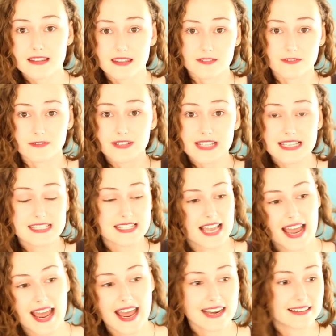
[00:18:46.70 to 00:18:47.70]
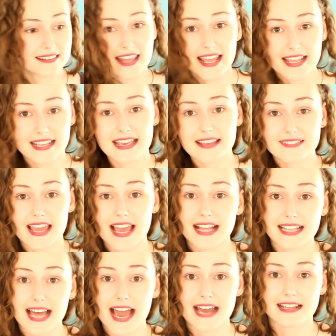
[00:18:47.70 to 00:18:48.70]
the fleece, and they get the
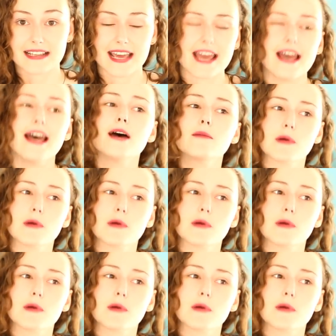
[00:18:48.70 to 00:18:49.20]
hell out of there.